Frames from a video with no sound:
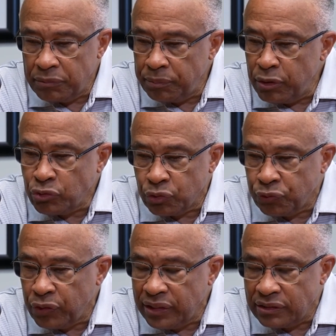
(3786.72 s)
mutual
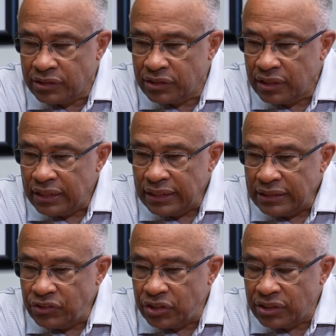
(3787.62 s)
friends
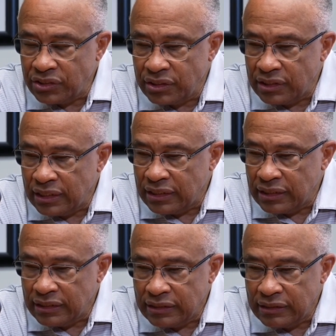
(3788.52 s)
just
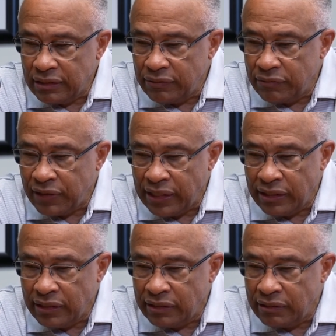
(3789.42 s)

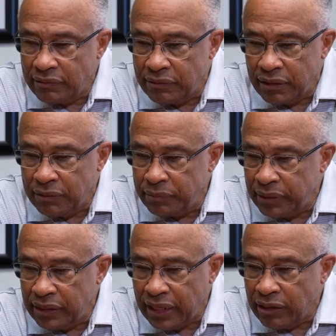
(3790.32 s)
invited
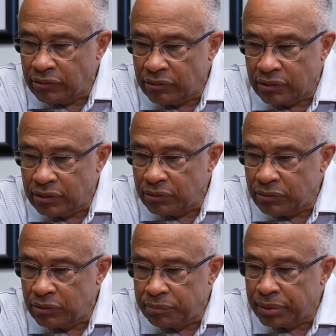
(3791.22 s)
me out to
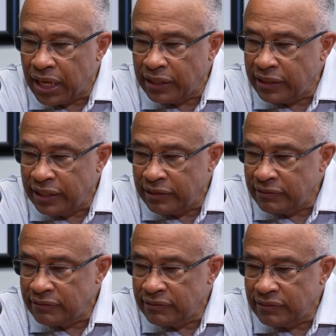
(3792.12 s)
the blind date.
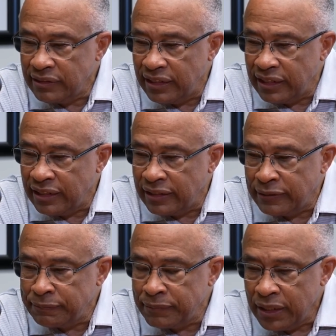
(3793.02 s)

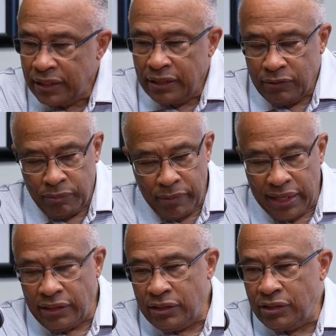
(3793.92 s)

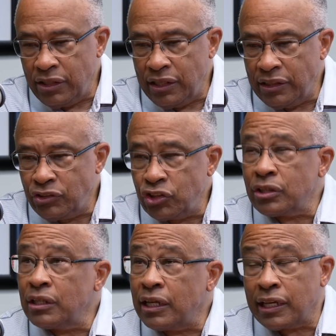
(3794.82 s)
Met in
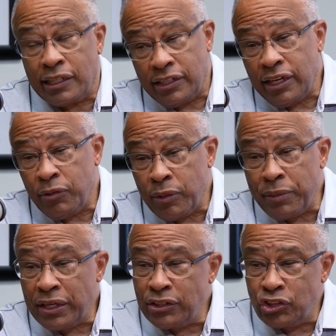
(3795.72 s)
July. I can tell you, we
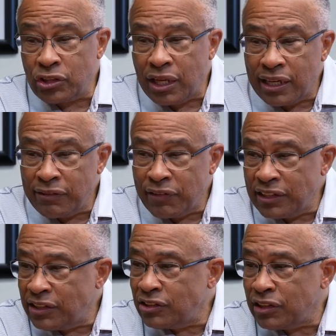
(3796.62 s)
met in July of
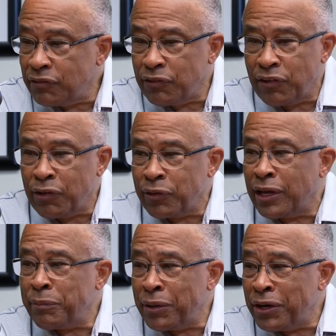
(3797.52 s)
1975. We
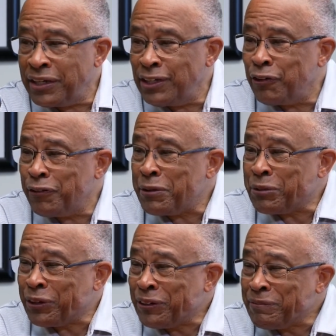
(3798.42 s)
got married in
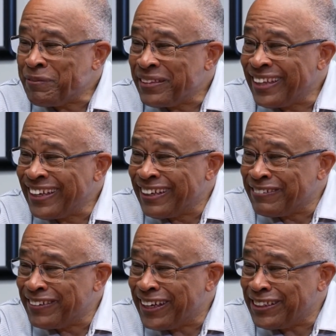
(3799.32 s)
November of
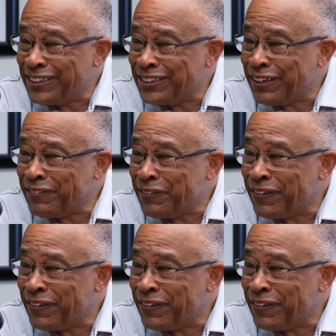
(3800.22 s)
1975.